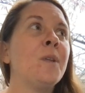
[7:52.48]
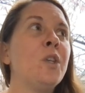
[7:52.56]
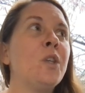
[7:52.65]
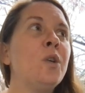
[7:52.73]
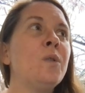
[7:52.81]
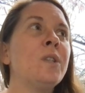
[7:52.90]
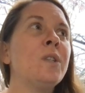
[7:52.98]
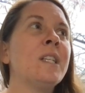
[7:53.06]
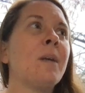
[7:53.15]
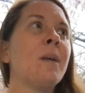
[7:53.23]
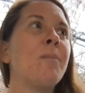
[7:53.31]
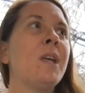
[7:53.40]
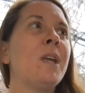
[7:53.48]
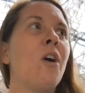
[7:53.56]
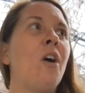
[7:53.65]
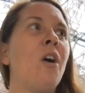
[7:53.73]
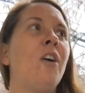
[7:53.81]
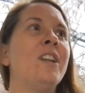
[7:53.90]
using something
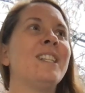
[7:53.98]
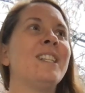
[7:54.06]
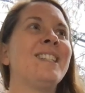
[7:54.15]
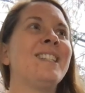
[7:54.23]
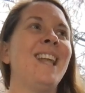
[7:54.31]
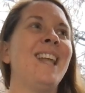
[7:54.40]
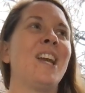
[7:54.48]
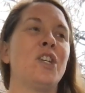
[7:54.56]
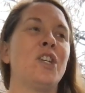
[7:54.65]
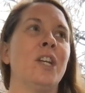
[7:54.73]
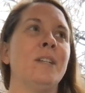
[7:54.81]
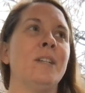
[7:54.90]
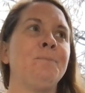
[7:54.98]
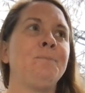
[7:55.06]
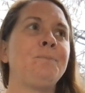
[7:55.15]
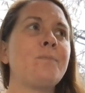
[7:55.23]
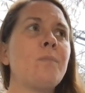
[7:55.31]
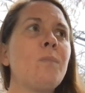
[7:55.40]
called selection.
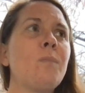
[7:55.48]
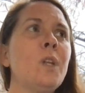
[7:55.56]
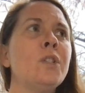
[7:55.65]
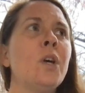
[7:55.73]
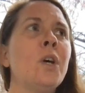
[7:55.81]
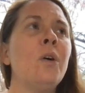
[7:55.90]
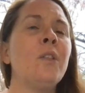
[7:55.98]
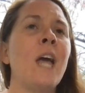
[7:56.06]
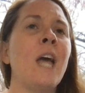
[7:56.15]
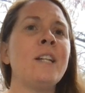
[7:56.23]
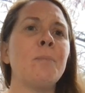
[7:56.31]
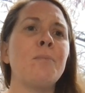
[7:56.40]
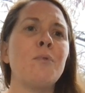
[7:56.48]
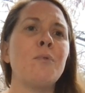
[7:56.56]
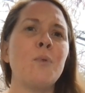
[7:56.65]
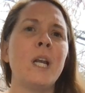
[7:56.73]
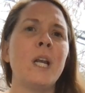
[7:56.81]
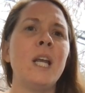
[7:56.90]
So that's a
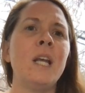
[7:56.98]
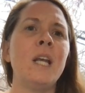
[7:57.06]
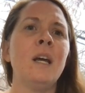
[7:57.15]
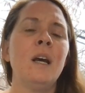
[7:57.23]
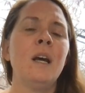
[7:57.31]
pretty